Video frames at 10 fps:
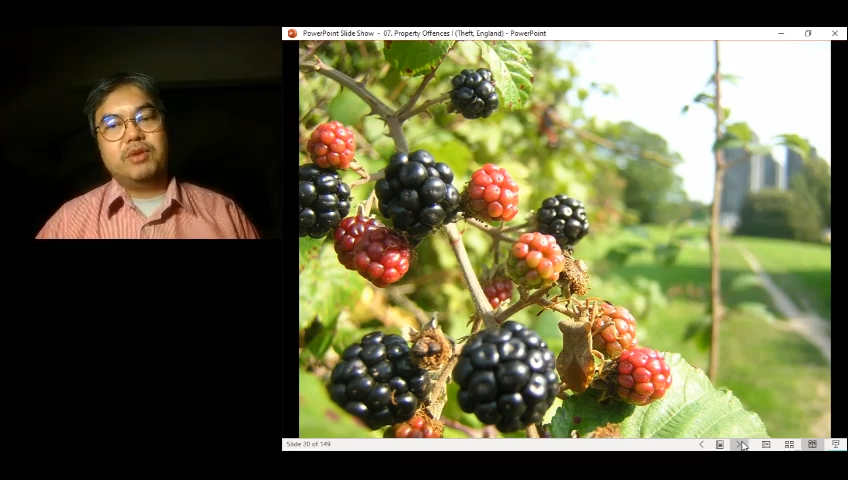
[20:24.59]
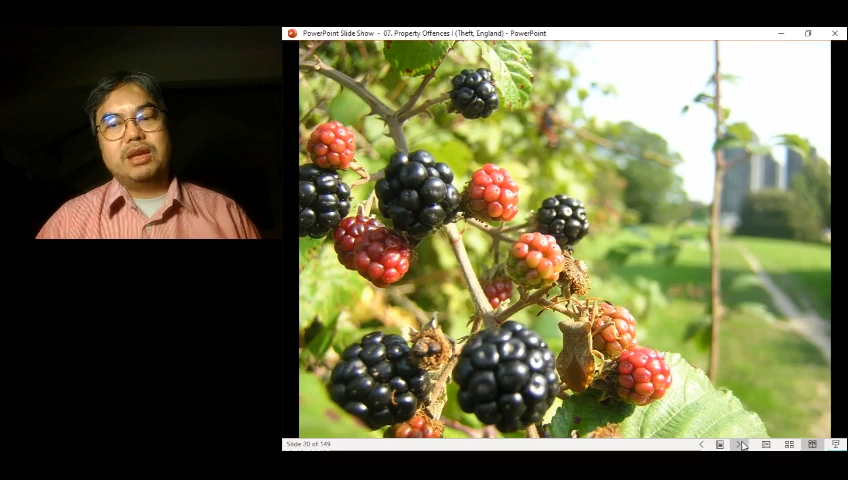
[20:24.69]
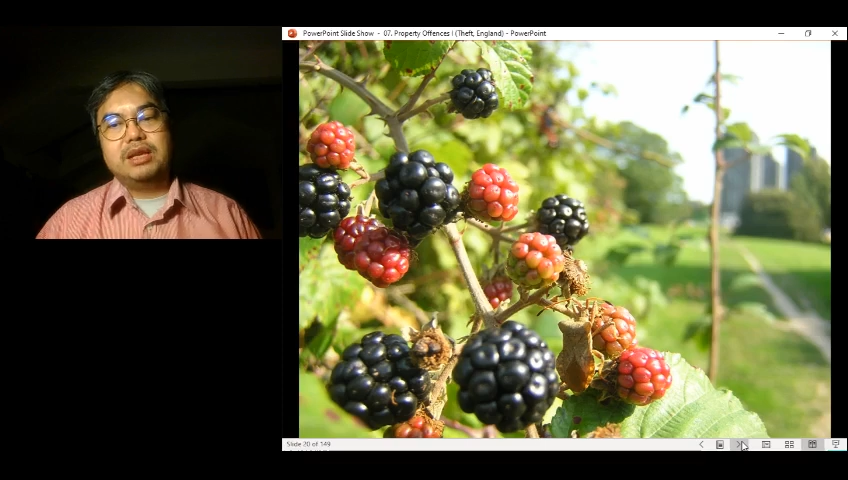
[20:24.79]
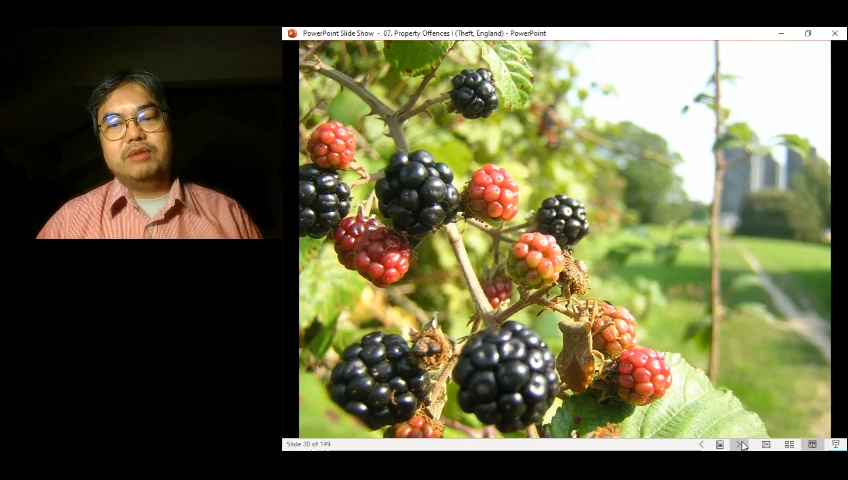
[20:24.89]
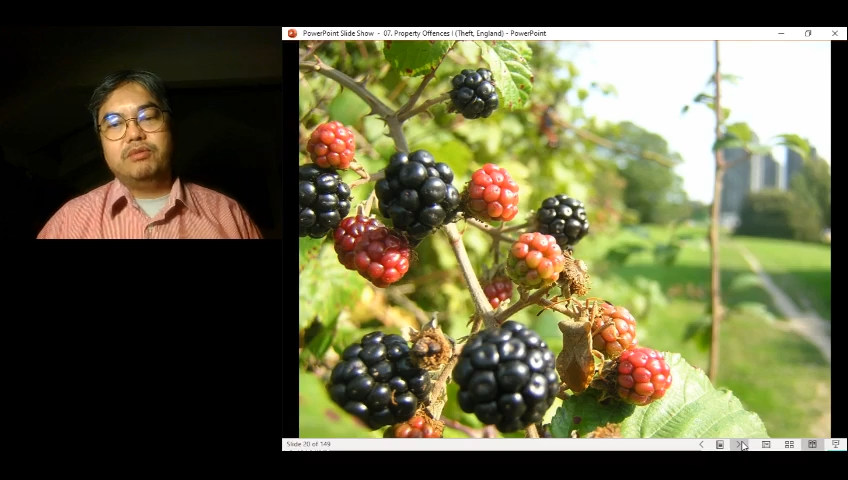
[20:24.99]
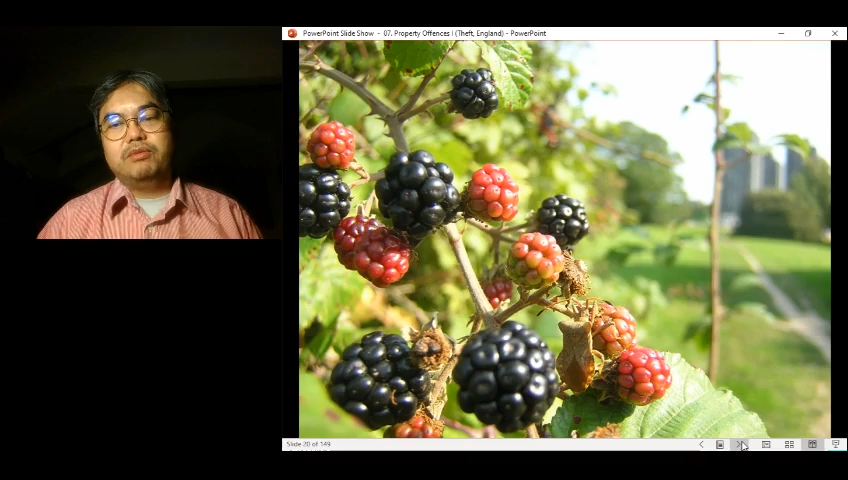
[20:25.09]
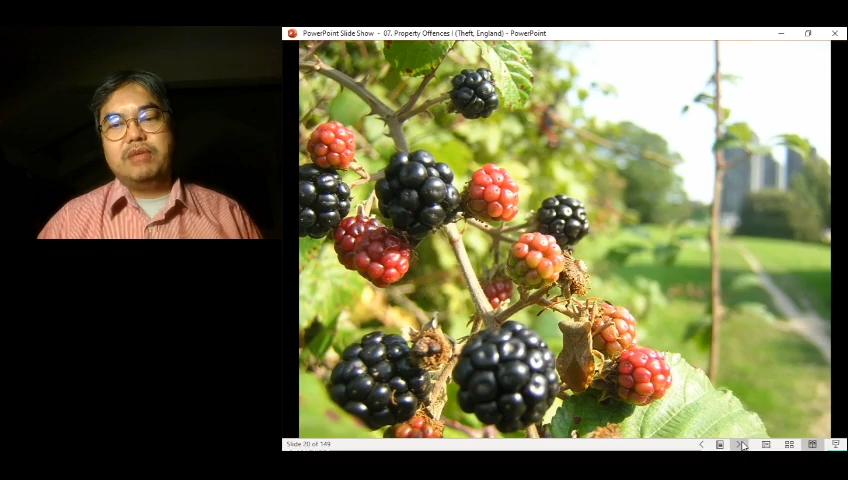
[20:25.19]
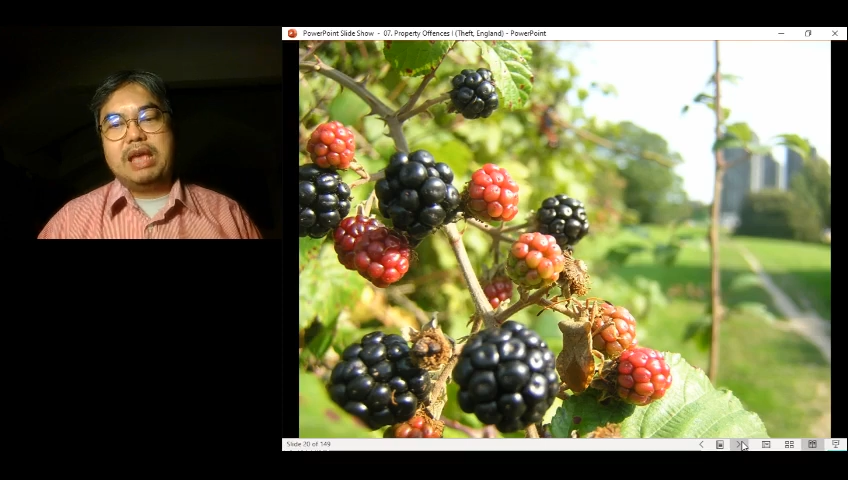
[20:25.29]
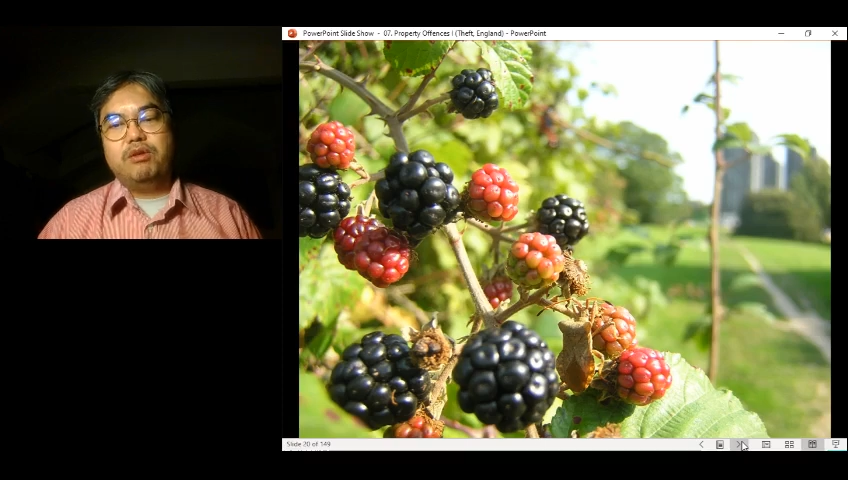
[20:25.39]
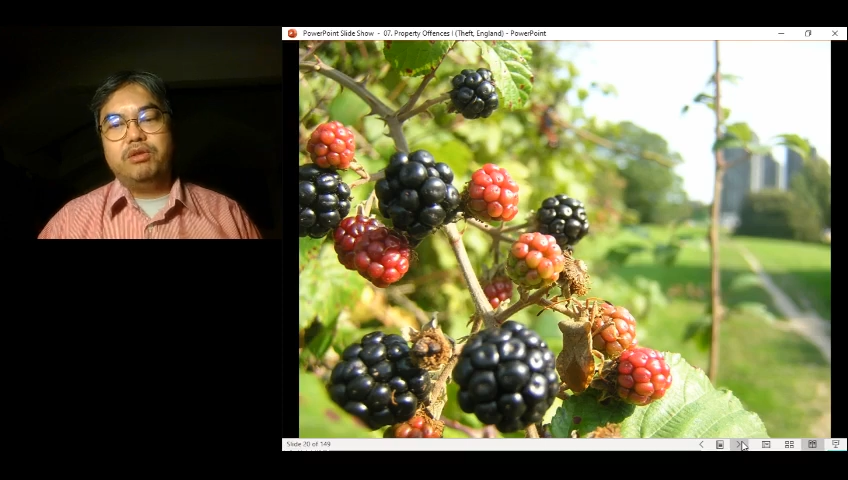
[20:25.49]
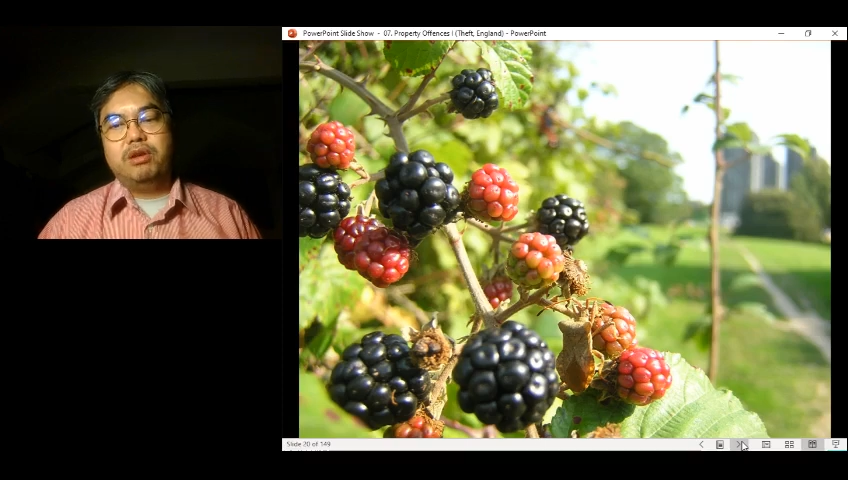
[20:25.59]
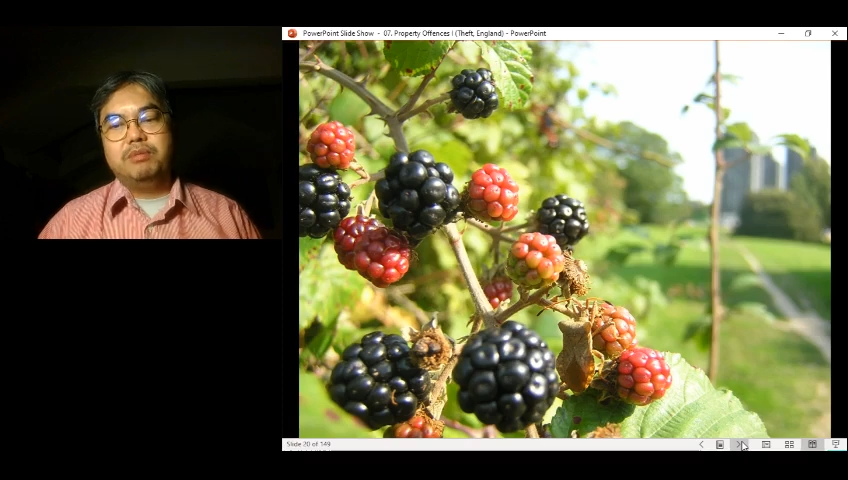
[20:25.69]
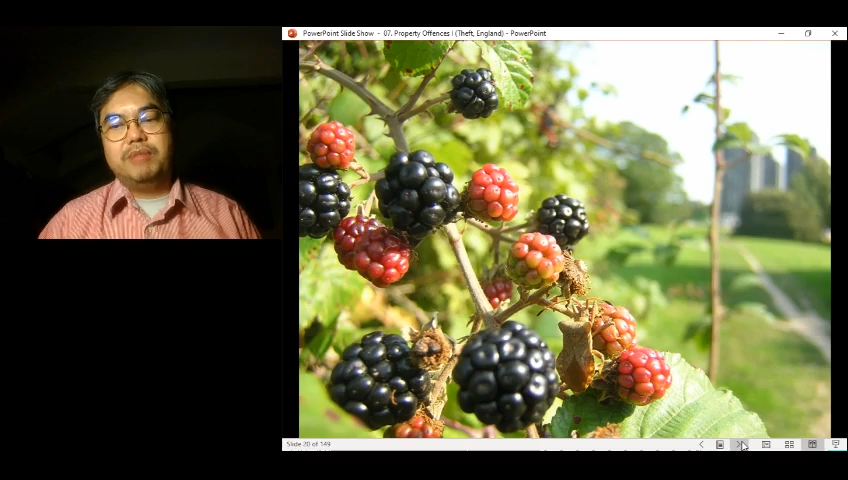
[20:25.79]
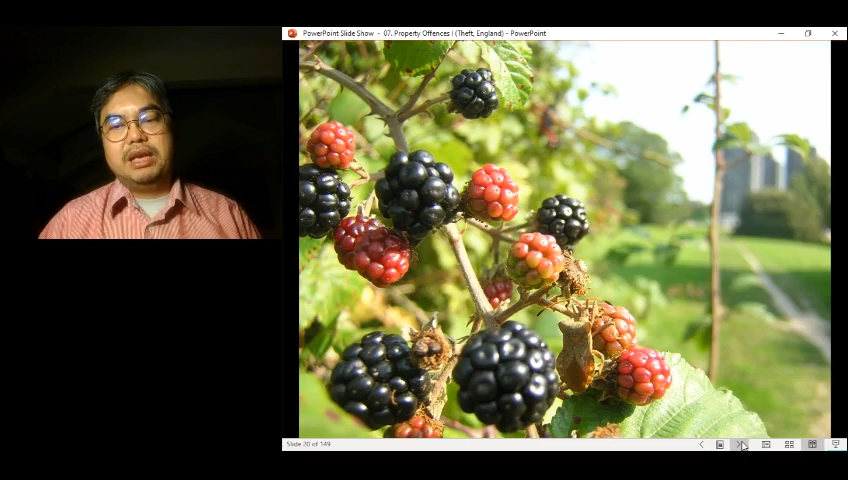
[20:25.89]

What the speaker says: They will not be